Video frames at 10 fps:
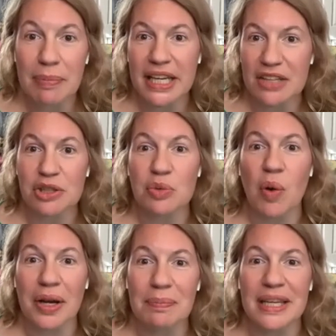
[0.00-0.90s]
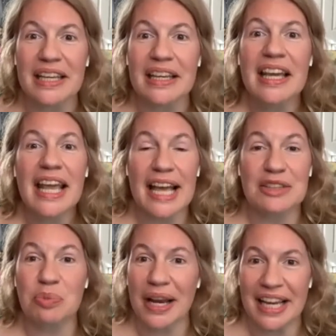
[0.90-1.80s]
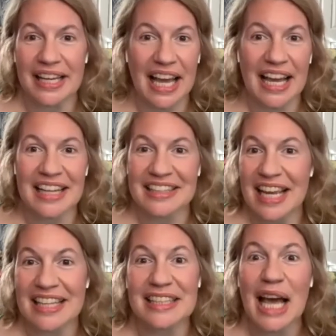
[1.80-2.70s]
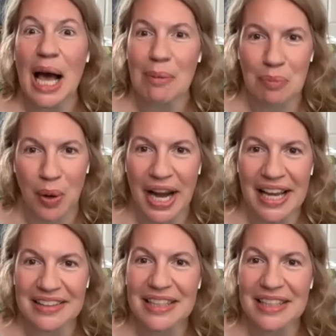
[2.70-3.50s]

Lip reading: Because you want to be as recognized as top brands,